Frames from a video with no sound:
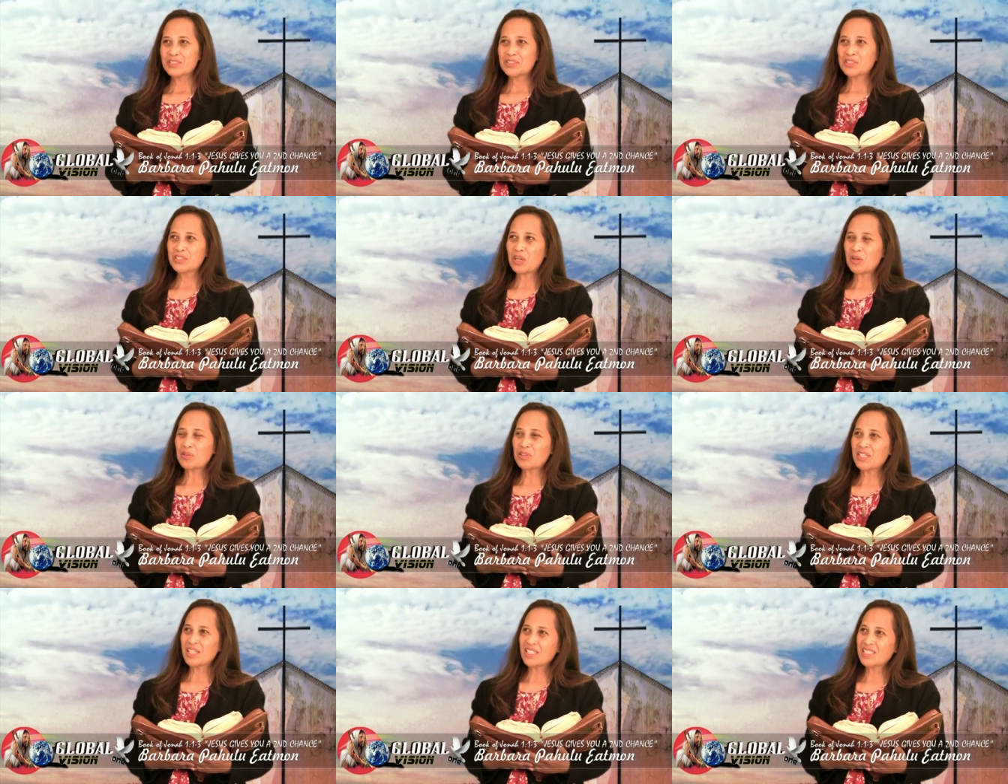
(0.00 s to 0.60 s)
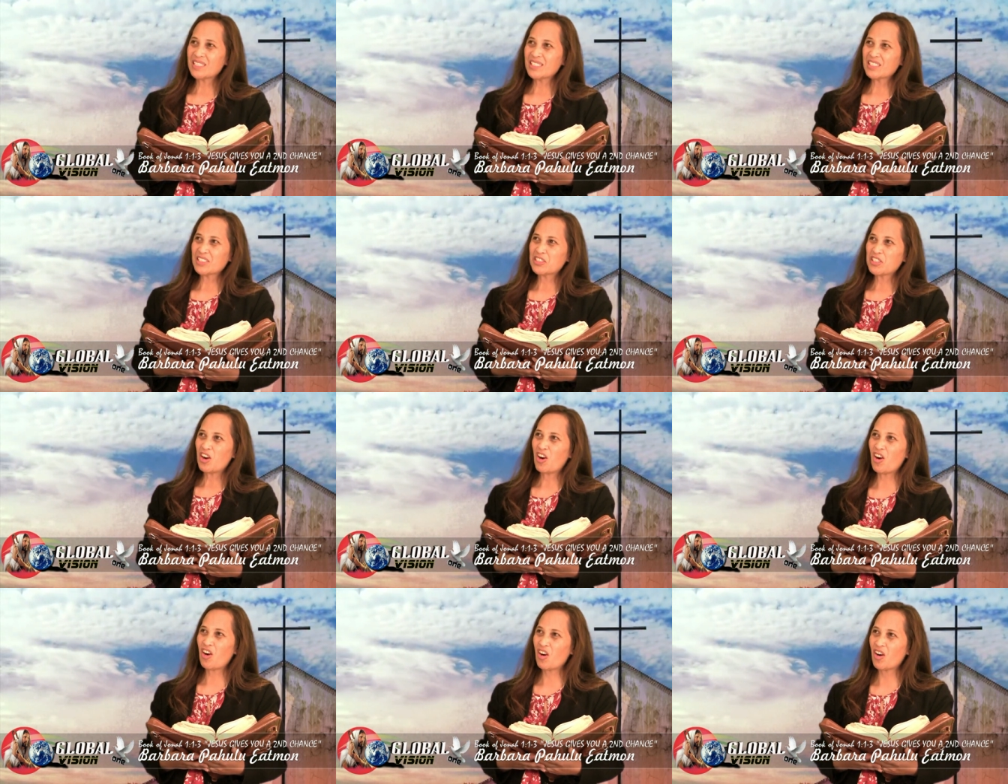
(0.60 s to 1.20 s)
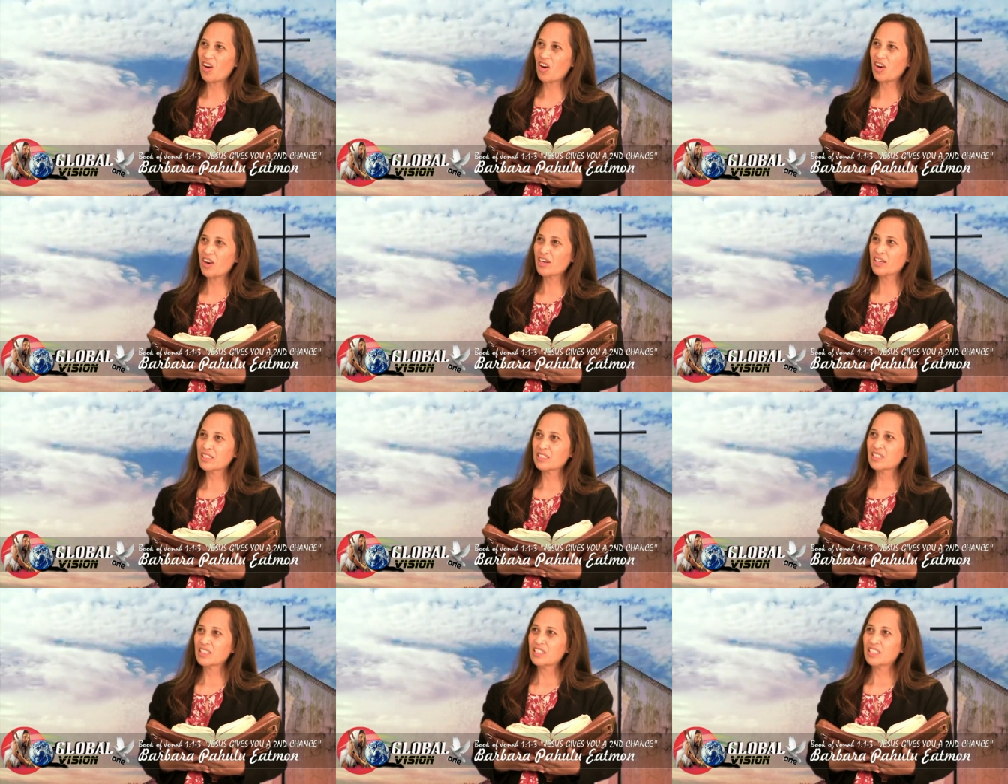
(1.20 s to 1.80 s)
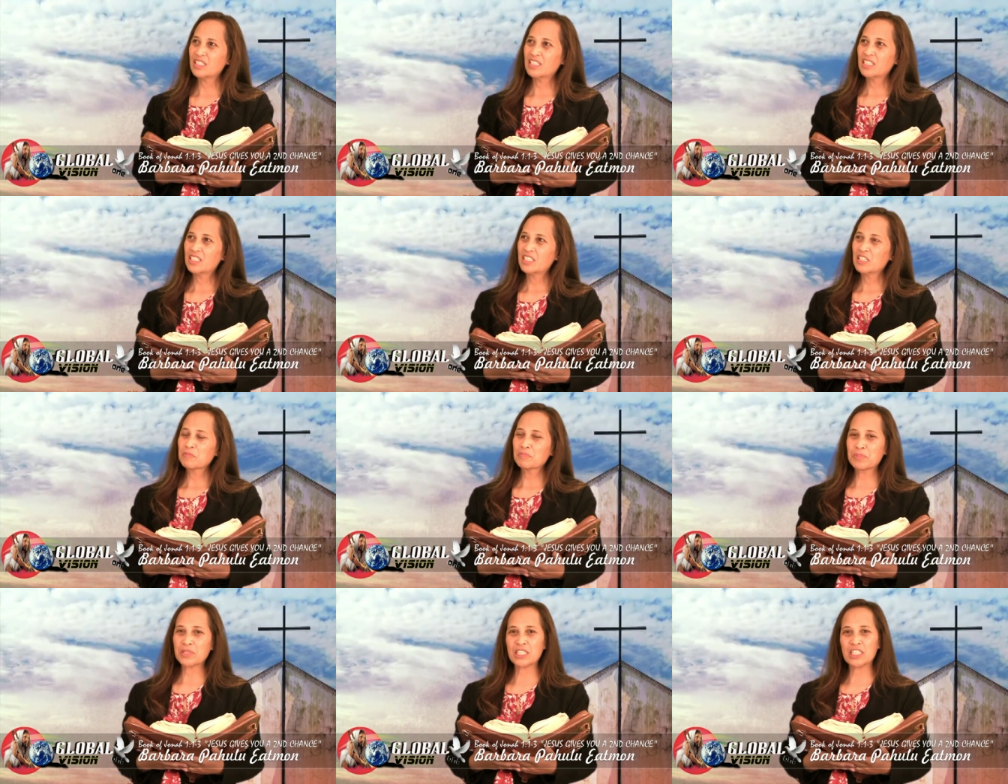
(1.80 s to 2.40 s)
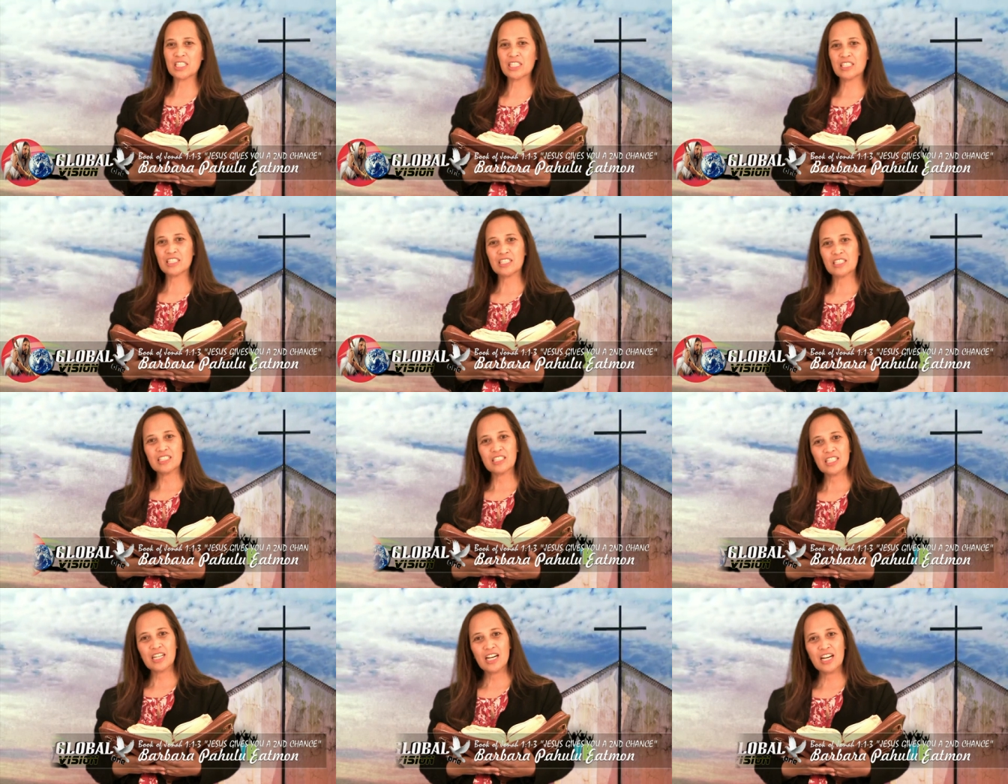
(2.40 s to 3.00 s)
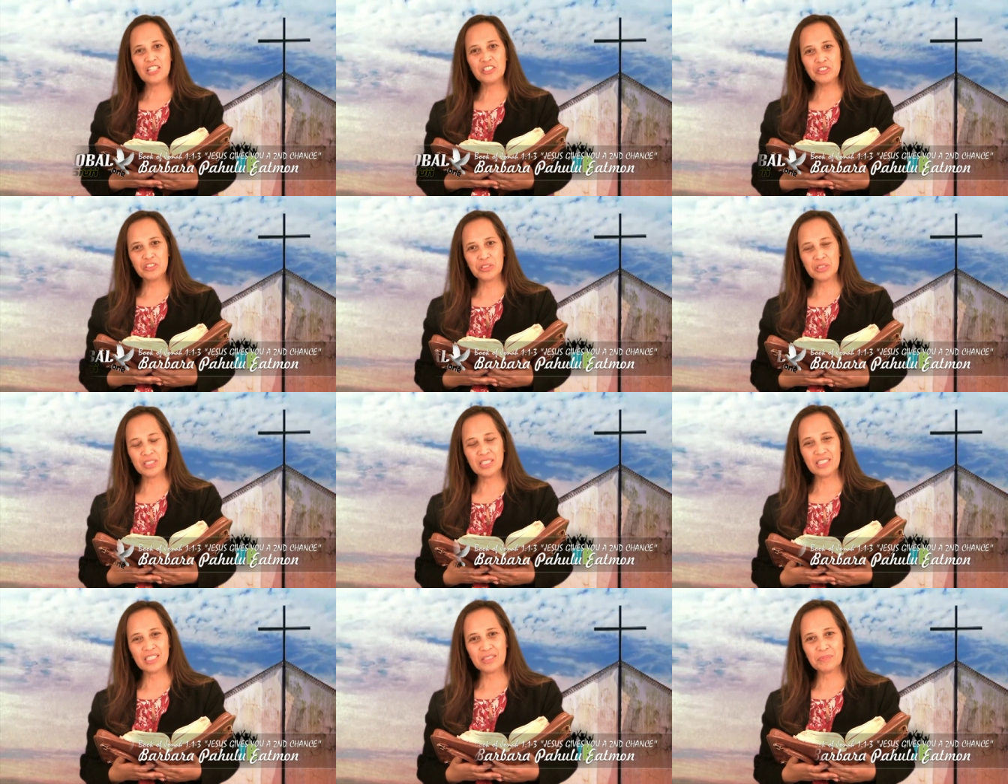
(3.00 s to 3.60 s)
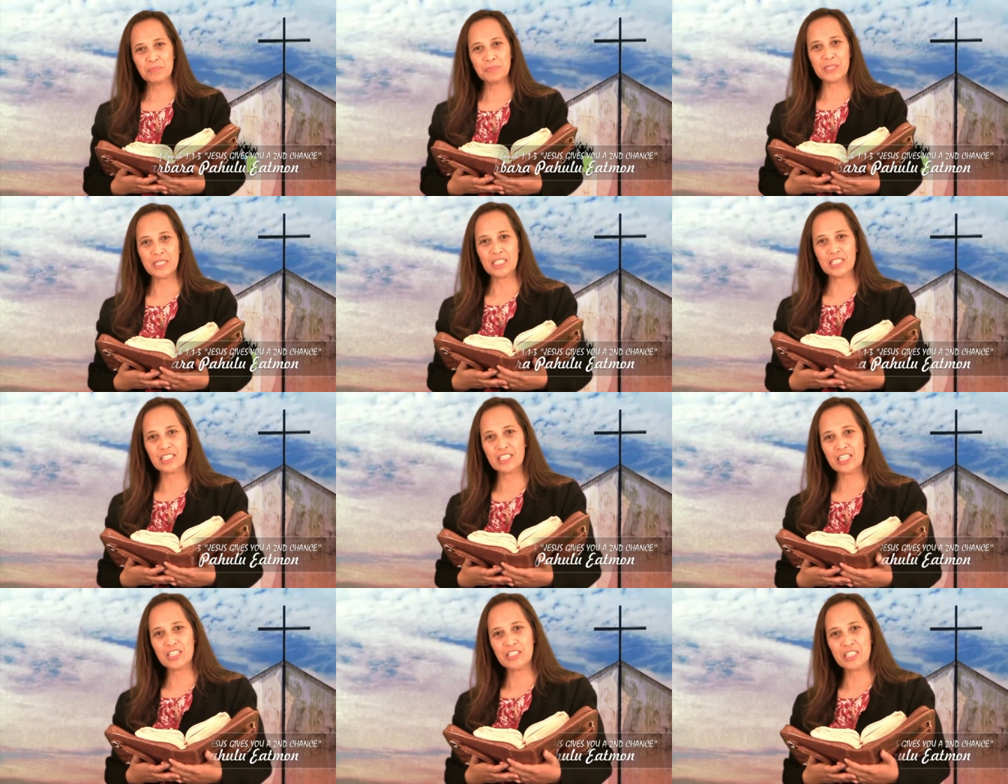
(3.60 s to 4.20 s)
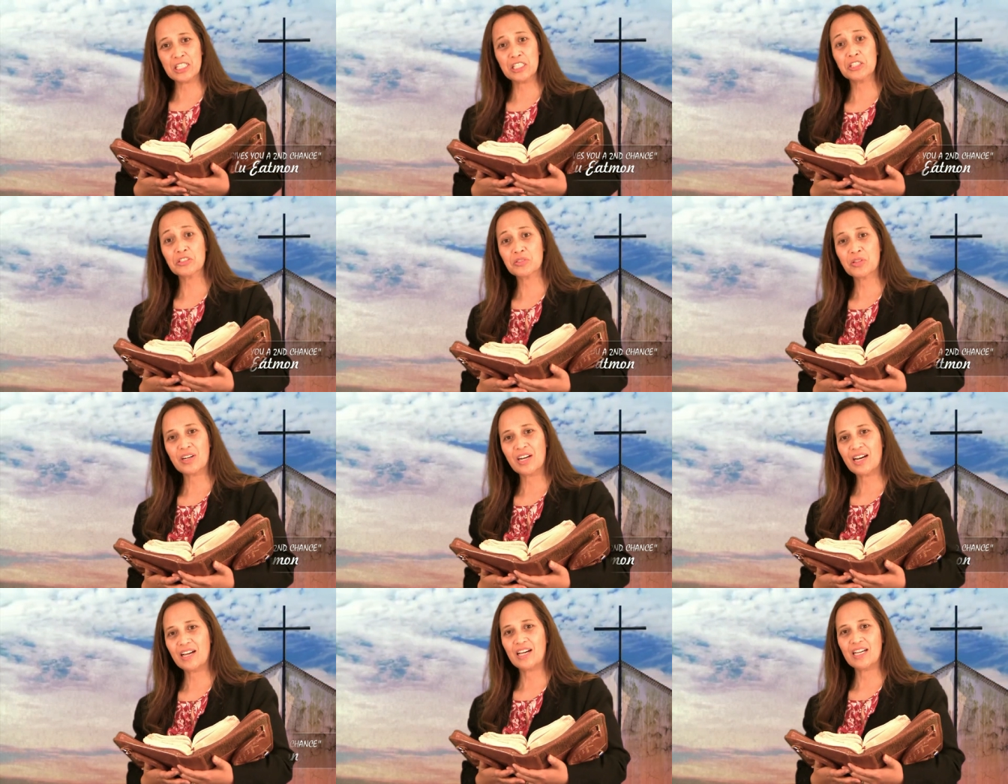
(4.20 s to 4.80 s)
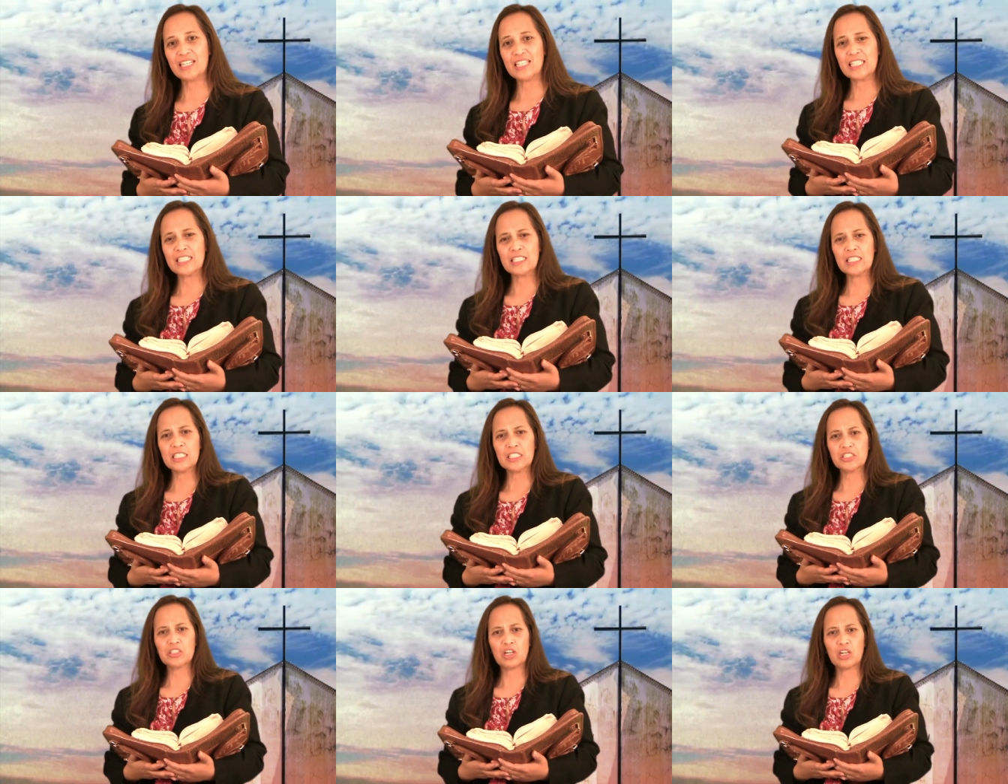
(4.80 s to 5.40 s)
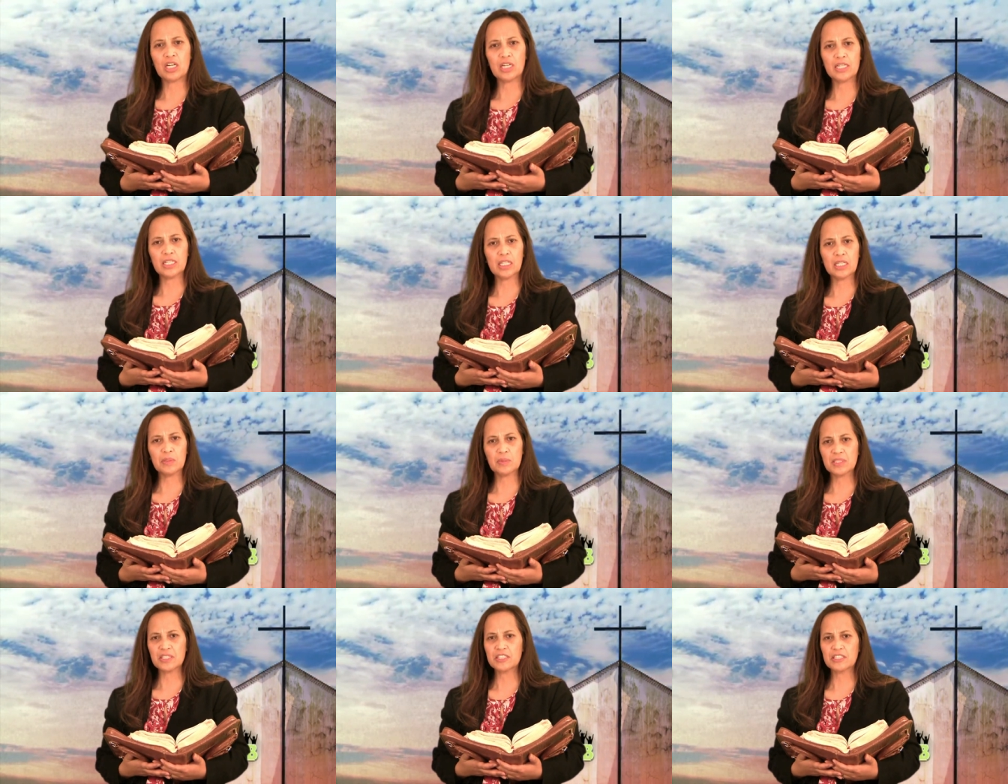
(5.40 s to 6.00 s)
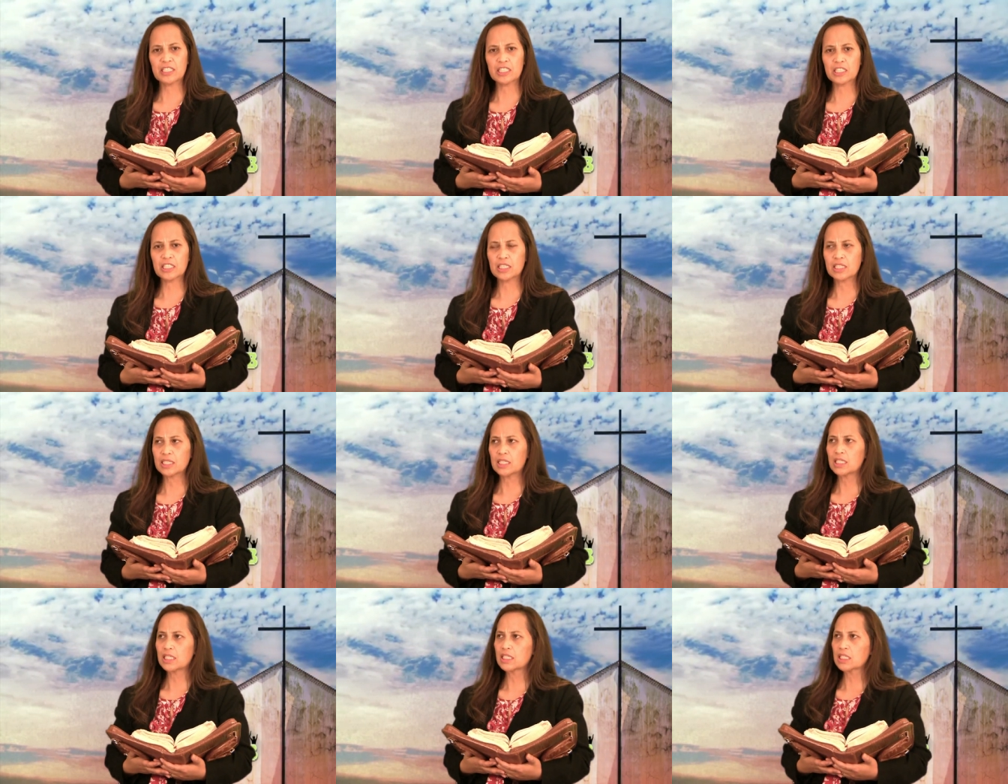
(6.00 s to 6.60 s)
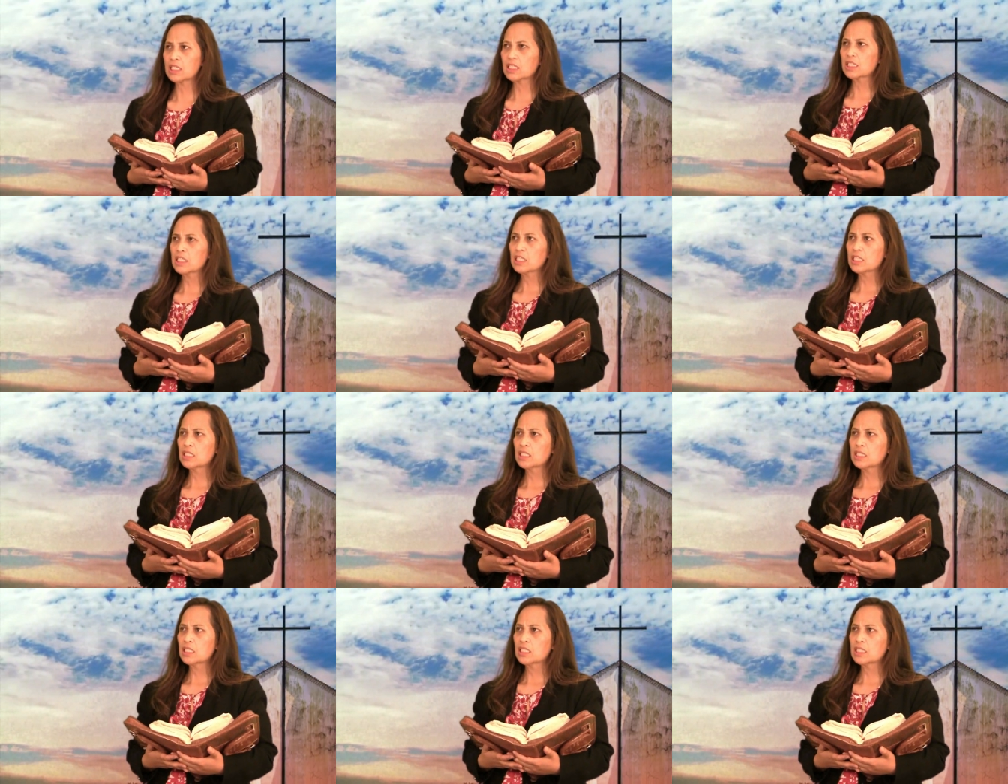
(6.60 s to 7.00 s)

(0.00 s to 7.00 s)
Jonah in his heart, being, a, being an Israelite, in his heart he was thinking like,